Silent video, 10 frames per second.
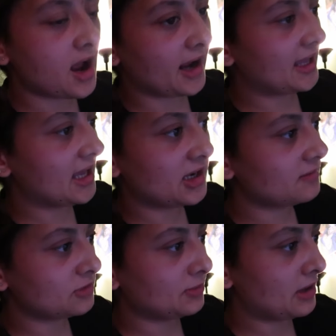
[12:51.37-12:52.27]
I
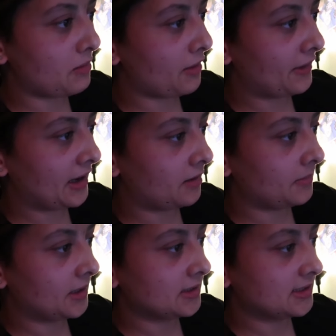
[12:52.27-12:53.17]
can't do my homework right now
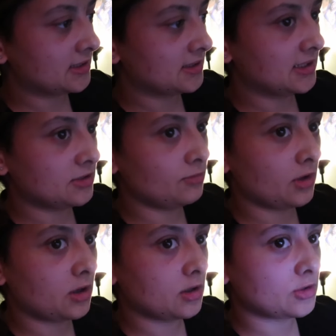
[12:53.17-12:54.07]
because it's going to take too
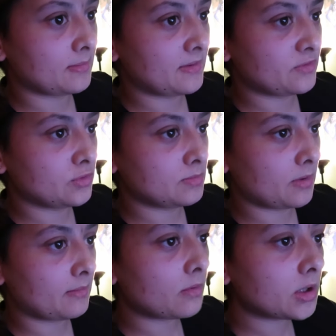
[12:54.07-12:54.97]
long, so I'm going to do it
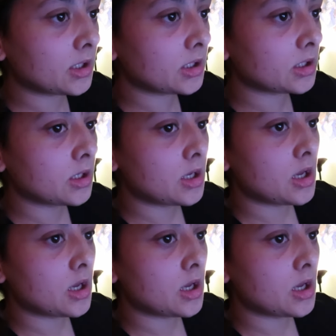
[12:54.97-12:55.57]
tomorrow morning.